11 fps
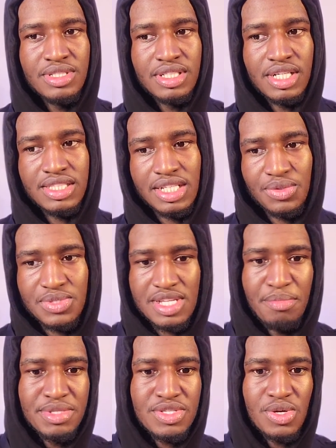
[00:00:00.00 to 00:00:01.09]
I think it was
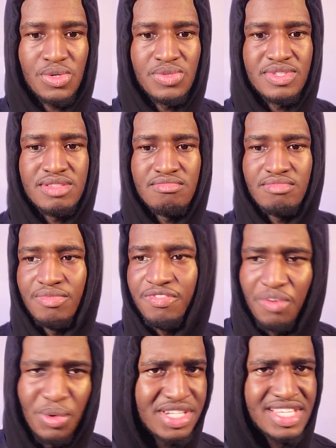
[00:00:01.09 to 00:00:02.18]
episode
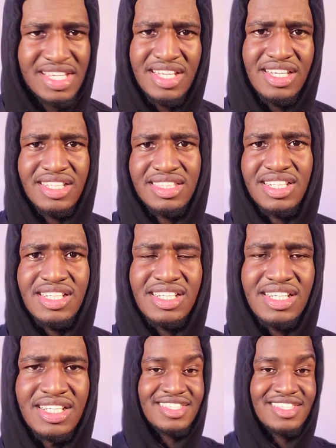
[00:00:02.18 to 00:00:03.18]
14, I think.